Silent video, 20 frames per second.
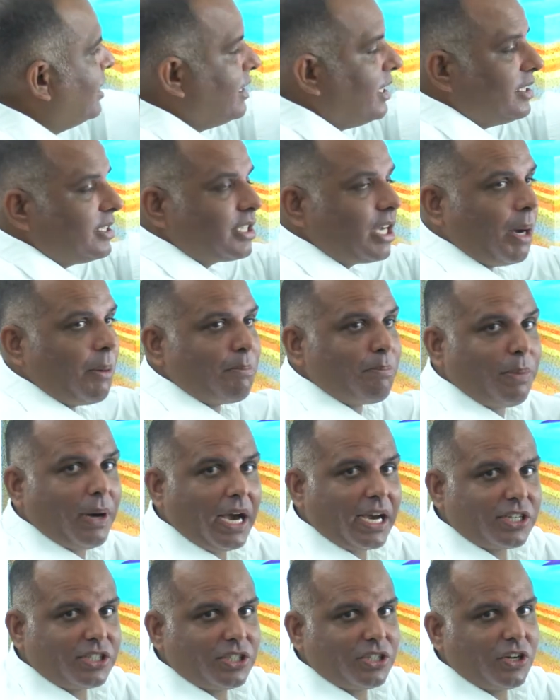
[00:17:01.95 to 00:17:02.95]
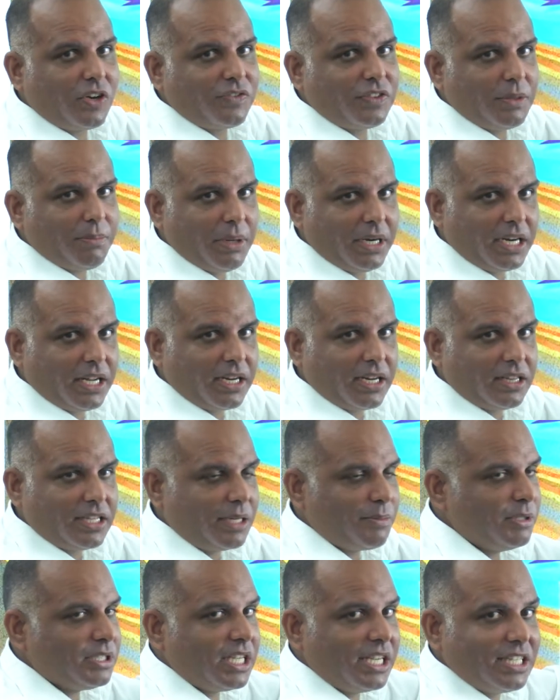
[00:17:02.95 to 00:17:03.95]
there is compaction of the material.
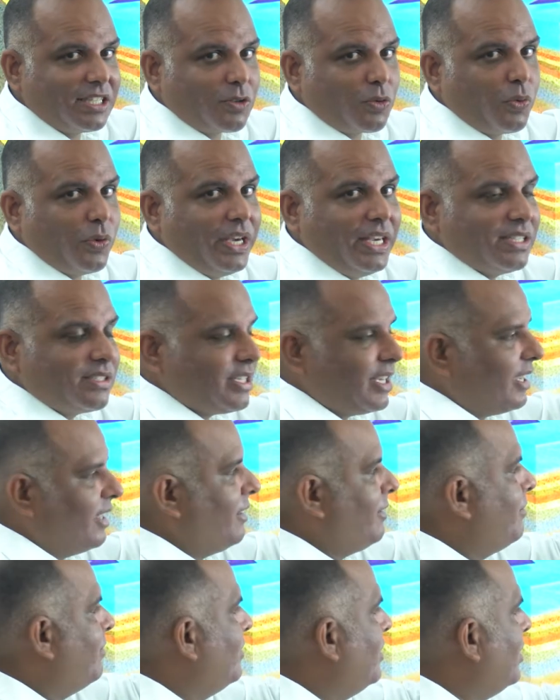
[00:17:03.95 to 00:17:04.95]
That means there is squeezing,